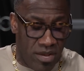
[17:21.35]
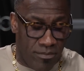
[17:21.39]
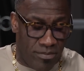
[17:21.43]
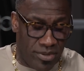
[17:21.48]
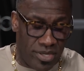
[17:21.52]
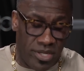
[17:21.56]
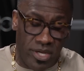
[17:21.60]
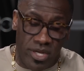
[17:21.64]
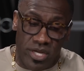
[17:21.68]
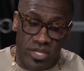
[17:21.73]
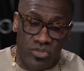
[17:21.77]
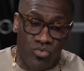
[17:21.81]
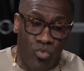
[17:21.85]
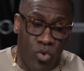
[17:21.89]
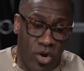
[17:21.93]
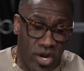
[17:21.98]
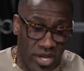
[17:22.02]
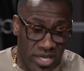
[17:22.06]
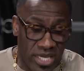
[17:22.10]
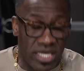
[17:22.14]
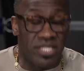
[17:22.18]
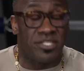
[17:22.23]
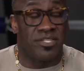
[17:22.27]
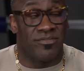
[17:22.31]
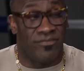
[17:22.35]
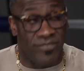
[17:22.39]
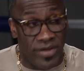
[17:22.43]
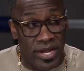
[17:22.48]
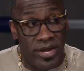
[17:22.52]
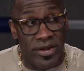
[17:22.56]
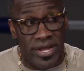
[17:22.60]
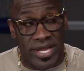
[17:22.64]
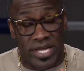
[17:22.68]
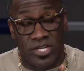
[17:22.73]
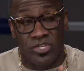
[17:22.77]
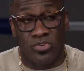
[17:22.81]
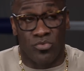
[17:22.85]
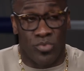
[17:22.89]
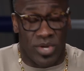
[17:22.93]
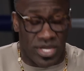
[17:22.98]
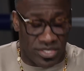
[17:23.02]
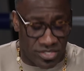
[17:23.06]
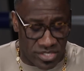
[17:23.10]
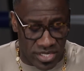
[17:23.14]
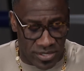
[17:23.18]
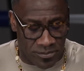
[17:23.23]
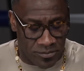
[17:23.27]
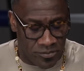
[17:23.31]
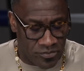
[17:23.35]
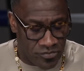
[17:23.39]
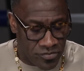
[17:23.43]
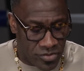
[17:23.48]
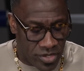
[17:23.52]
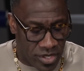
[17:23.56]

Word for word: But here's where it gets very interesting.